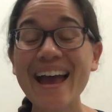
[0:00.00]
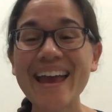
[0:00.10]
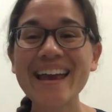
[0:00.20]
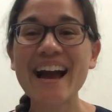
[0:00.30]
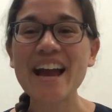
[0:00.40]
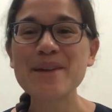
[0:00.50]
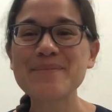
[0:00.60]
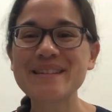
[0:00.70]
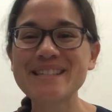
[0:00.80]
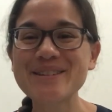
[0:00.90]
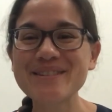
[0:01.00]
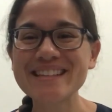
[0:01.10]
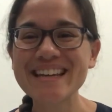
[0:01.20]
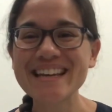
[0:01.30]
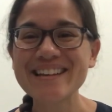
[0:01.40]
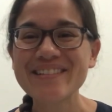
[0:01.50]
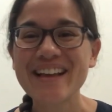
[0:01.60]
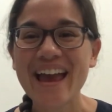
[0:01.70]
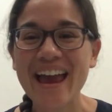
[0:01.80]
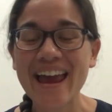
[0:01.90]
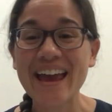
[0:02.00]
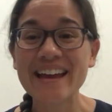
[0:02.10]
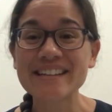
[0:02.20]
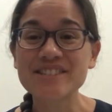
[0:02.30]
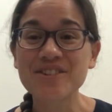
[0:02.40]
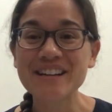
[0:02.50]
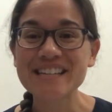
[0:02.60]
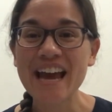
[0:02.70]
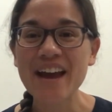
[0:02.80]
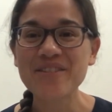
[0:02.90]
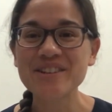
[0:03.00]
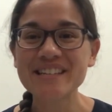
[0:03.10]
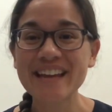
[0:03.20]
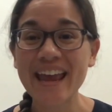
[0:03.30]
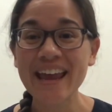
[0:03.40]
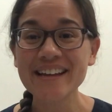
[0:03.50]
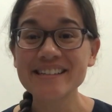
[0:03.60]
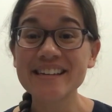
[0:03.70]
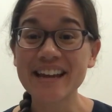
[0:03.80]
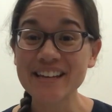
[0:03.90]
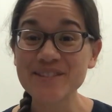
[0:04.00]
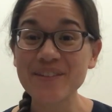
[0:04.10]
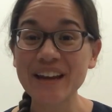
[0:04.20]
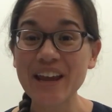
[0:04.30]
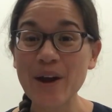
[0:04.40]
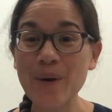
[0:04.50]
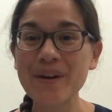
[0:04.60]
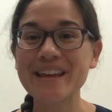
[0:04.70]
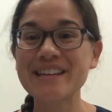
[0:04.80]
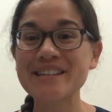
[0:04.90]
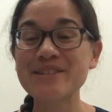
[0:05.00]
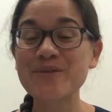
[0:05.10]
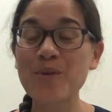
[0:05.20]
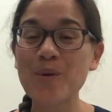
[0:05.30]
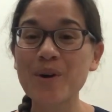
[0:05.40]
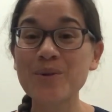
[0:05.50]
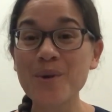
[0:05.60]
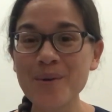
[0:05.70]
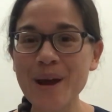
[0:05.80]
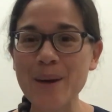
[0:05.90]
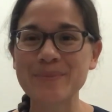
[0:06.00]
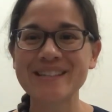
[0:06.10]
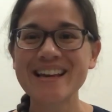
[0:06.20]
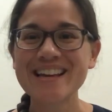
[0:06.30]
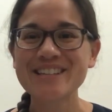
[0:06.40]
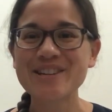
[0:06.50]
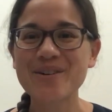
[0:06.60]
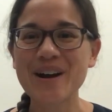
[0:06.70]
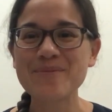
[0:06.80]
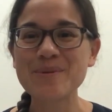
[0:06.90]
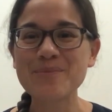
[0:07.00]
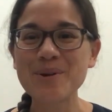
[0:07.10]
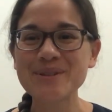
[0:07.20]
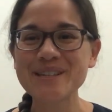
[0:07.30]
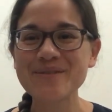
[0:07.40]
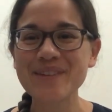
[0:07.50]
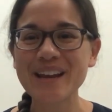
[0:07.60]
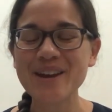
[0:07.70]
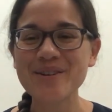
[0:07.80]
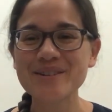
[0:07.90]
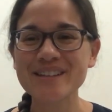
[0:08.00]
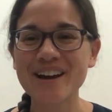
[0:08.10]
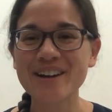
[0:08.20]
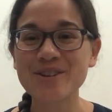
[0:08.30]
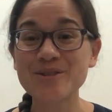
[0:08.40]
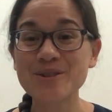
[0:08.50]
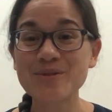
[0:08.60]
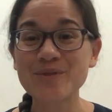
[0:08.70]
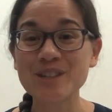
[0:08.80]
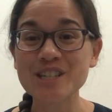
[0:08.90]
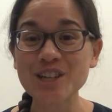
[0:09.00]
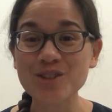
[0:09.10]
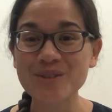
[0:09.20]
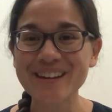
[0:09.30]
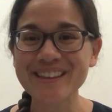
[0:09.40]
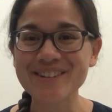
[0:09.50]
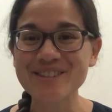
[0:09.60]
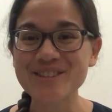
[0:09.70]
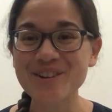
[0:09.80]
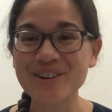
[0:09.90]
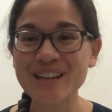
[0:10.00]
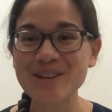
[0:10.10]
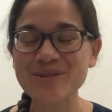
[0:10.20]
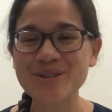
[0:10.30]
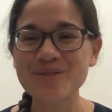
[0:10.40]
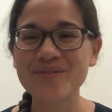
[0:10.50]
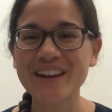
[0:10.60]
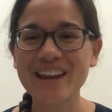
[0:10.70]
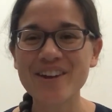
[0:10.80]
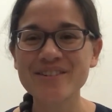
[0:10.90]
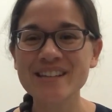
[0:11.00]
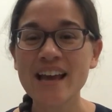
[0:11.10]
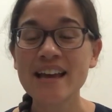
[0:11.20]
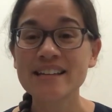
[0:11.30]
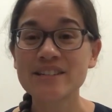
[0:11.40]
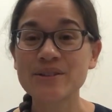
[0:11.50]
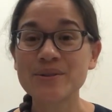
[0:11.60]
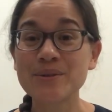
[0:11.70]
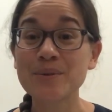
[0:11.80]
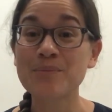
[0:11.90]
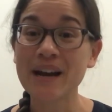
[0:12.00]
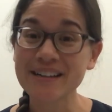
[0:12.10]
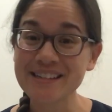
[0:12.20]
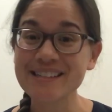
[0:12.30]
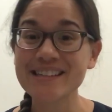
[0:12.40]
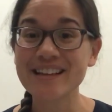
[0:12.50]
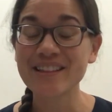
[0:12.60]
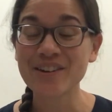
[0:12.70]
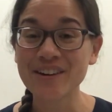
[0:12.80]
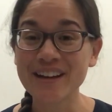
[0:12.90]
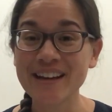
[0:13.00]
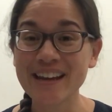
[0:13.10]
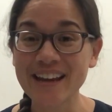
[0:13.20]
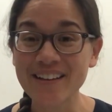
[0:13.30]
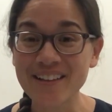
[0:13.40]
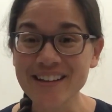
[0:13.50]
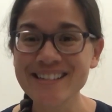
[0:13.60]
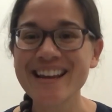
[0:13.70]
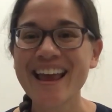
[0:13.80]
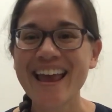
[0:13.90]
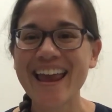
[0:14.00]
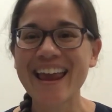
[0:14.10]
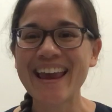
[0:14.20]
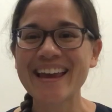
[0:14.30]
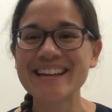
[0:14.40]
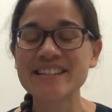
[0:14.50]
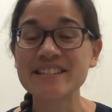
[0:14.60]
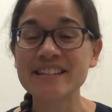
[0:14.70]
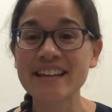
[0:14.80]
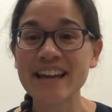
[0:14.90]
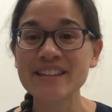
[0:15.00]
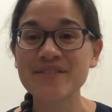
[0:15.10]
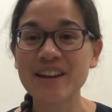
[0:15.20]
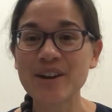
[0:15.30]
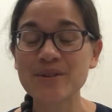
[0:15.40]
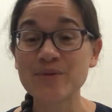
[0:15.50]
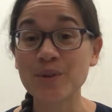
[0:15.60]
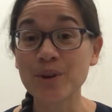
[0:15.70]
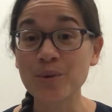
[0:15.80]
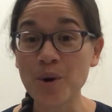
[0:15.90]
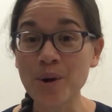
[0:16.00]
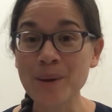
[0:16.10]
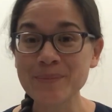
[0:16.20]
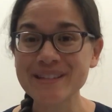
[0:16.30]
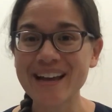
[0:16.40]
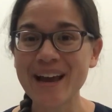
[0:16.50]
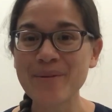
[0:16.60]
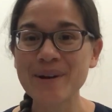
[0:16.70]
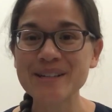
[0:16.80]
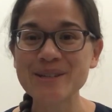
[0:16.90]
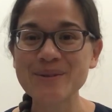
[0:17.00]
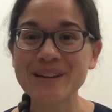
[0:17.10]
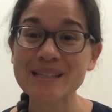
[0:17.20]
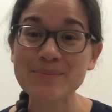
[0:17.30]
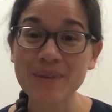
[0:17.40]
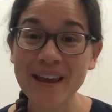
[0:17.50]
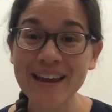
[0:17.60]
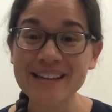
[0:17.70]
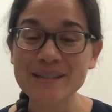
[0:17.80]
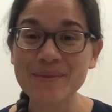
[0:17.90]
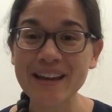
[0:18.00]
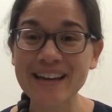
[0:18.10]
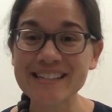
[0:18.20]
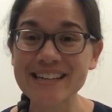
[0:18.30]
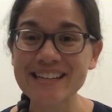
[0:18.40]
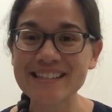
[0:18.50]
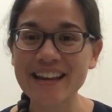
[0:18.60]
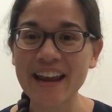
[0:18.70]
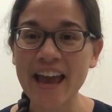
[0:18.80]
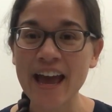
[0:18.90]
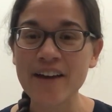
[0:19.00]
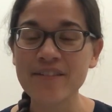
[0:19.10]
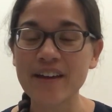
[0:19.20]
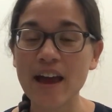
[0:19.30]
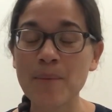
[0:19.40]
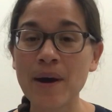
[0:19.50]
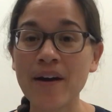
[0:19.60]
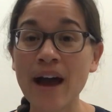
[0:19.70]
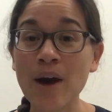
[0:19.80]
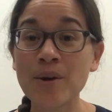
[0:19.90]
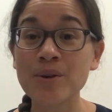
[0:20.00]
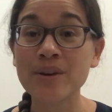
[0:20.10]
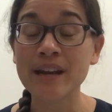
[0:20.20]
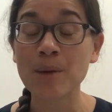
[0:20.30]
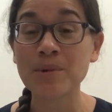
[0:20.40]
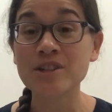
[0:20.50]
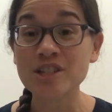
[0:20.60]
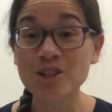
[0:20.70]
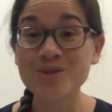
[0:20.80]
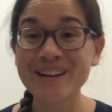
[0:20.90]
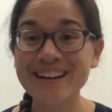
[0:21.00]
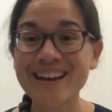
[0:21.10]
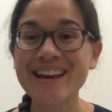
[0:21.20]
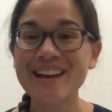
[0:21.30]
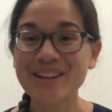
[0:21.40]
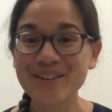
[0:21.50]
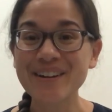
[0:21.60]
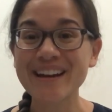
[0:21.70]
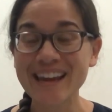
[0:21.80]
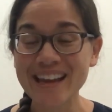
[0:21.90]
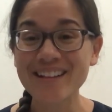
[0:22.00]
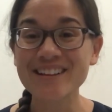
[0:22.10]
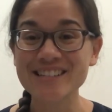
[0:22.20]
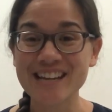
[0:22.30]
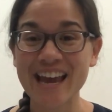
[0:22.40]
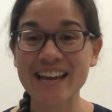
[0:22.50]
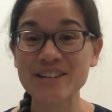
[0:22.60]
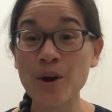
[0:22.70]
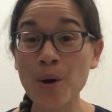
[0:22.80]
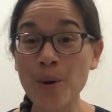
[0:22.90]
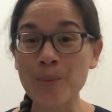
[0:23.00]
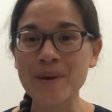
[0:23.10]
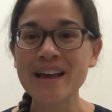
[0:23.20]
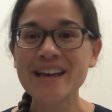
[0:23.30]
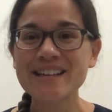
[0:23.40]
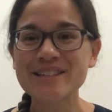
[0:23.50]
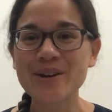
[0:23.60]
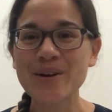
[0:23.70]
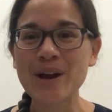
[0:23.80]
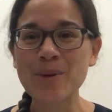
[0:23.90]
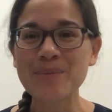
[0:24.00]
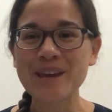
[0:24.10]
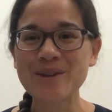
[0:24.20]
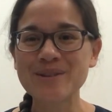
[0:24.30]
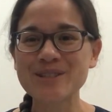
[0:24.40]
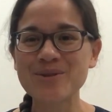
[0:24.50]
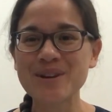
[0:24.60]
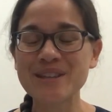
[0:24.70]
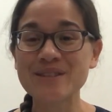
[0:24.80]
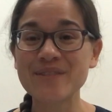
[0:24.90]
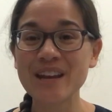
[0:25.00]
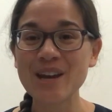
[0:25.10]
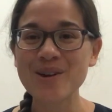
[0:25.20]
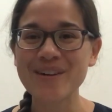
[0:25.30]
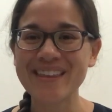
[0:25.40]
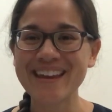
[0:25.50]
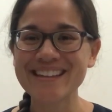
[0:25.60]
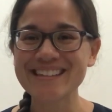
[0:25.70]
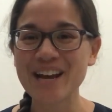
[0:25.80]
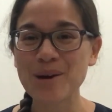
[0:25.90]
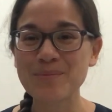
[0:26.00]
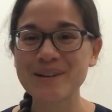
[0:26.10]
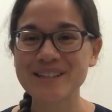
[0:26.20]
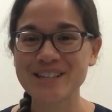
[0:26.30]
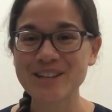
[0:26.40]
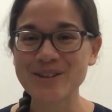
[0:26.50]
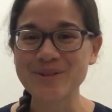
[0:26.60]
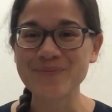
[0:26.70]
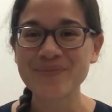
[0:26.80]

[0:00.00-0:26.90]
Hi, I am Miss Susie, and it's great to have you today. Today's video is for grown-ups. So I've been posting videos on YouTube for children. There's 30 YouTube videos to practice learning English. And today's video is for the grown-ups. I want to explain some of the ideas that I have about how you can help your children learning English at home. So I hope that you enjoy this video and that it's a help to you.